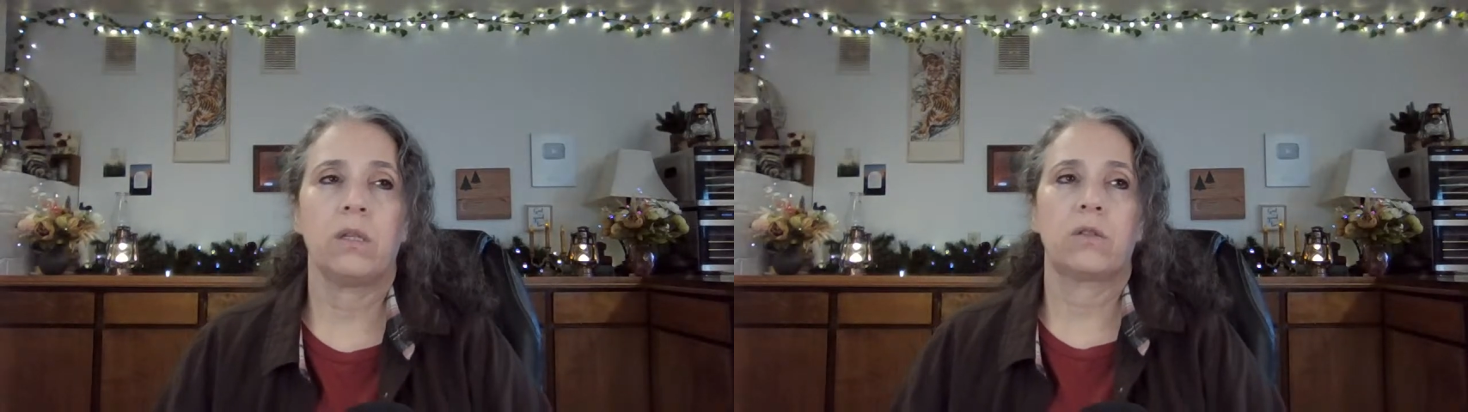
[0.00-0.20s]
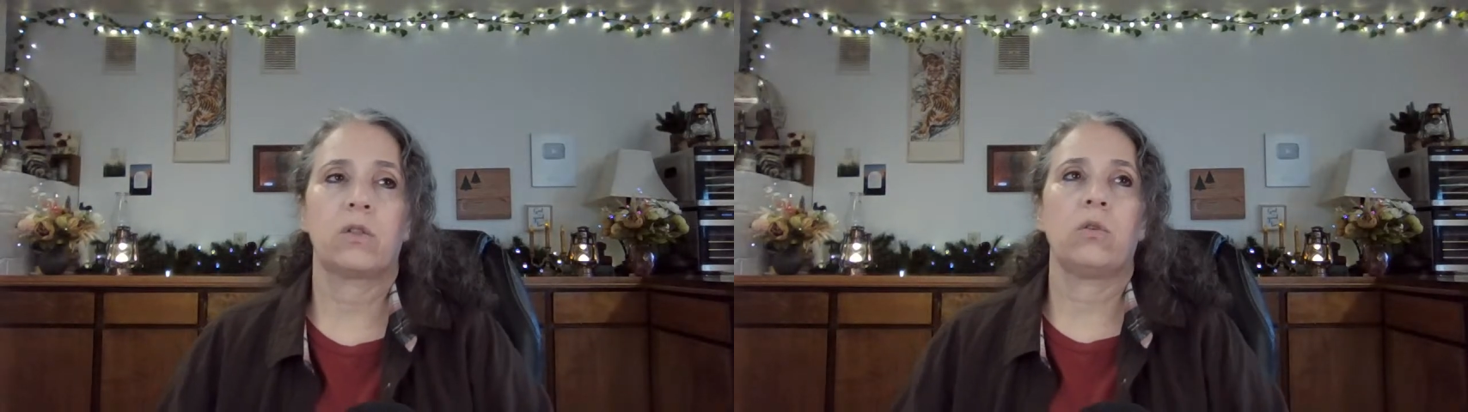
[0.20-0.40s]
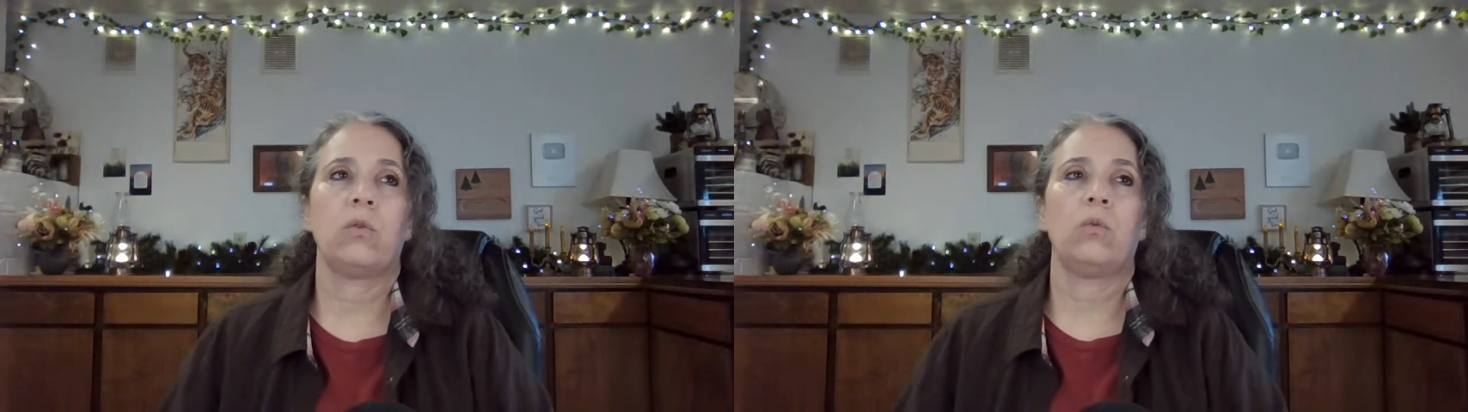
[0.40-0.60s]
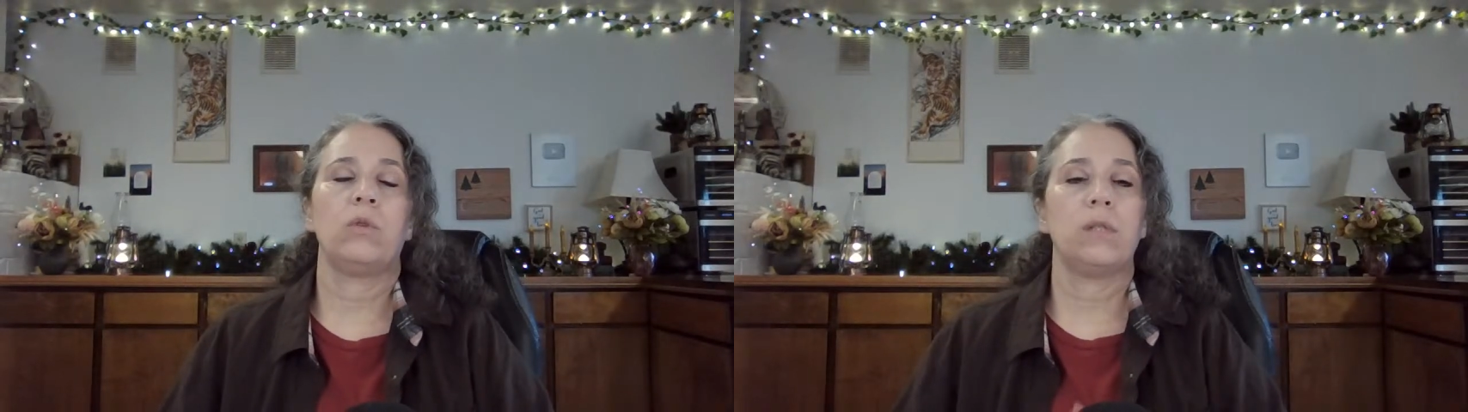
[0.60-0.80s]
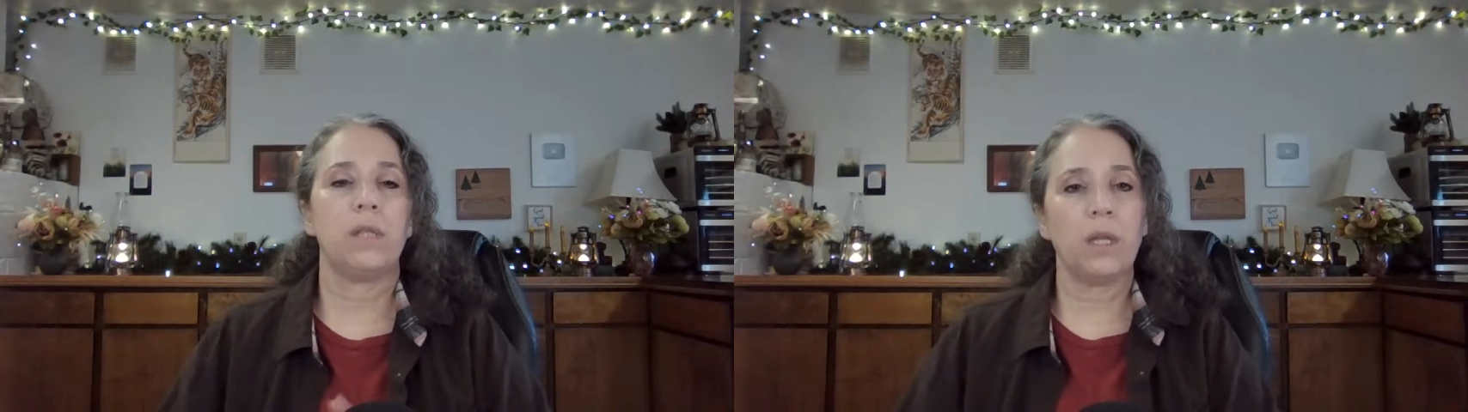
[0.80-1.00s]
is to
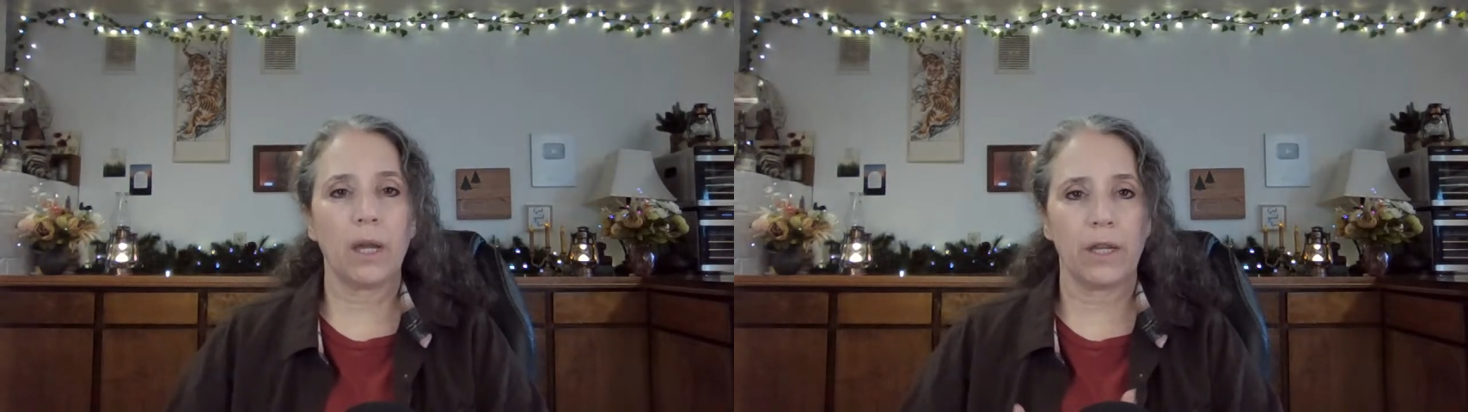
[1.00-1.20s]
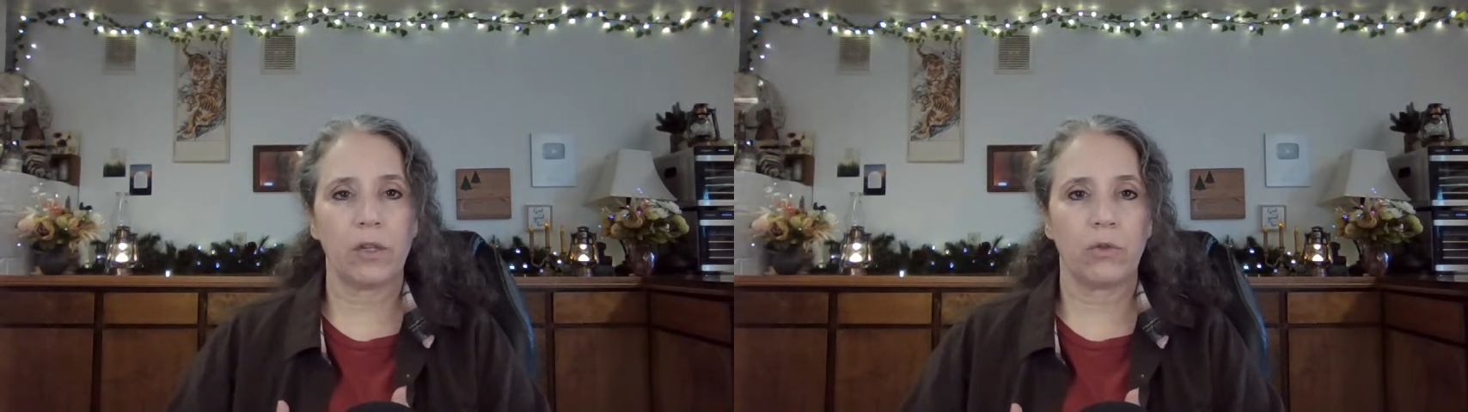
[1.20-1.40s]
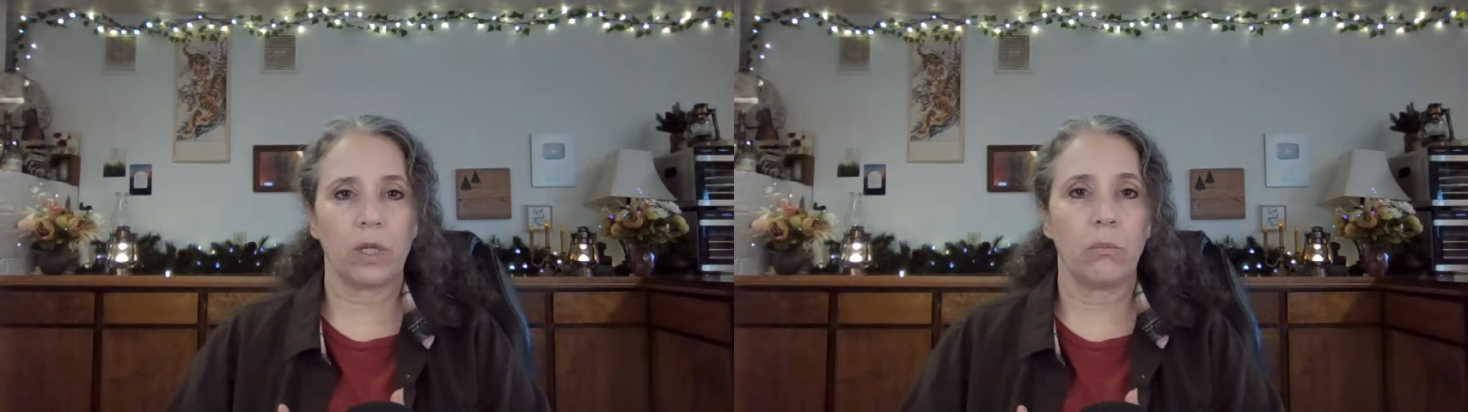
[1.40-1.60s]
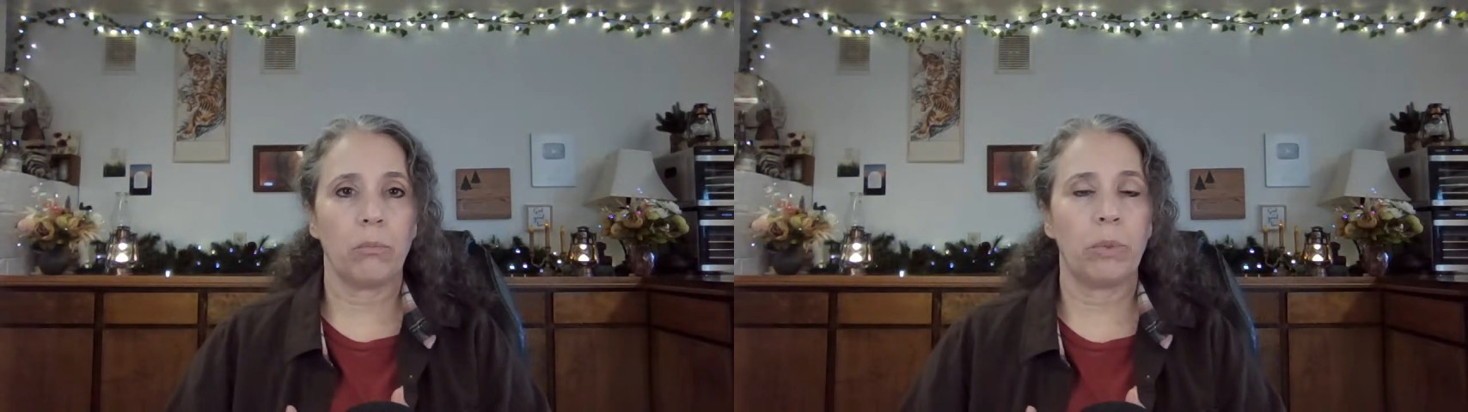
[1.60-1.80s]
dehydrate,